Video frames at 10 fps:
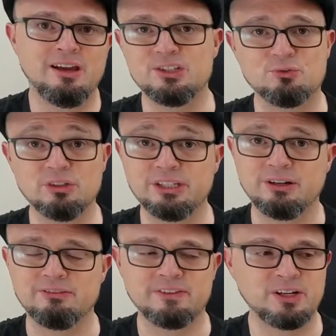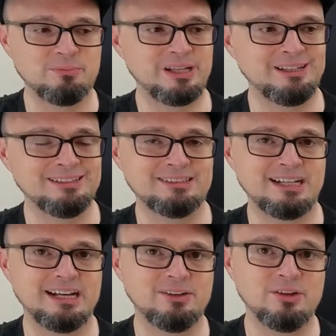It's really great finger picking
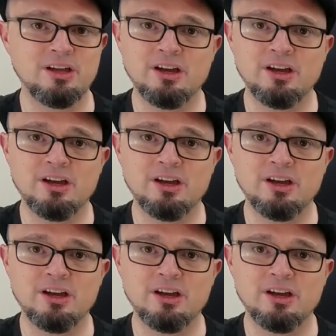style.